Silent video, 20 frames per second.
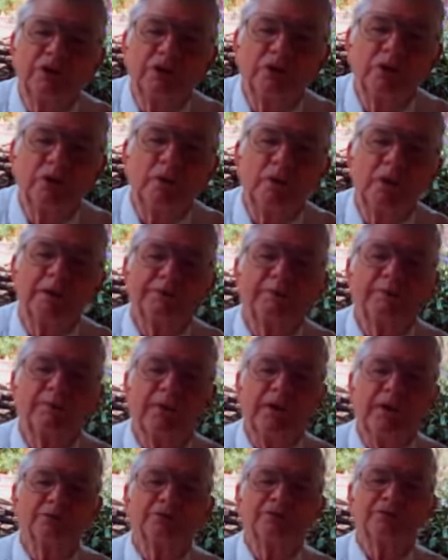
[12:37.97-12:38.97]
You know what the
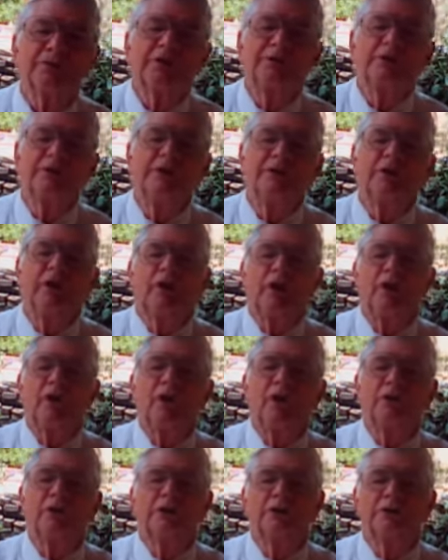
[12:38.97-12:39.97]
Bible said?
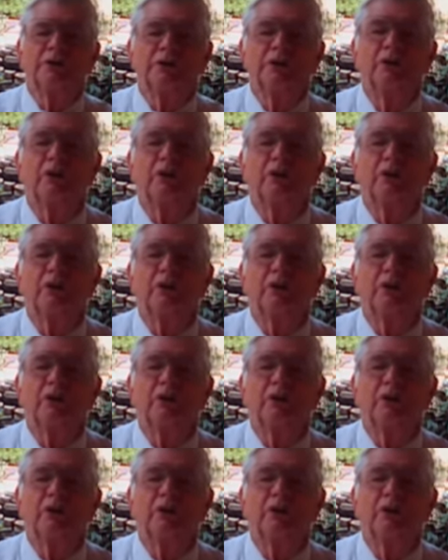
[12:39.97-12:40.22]
Honor